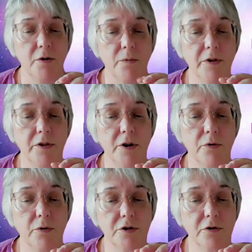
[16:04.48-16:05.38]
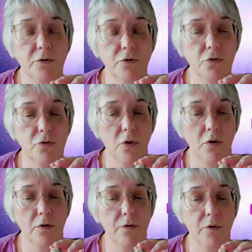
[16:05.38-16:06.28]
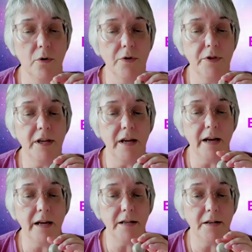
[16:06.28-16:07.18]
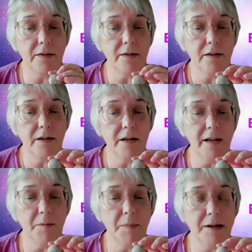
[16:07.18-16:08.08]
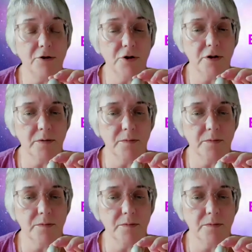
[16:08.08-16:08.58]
with the crystal tool for the 8th dimension.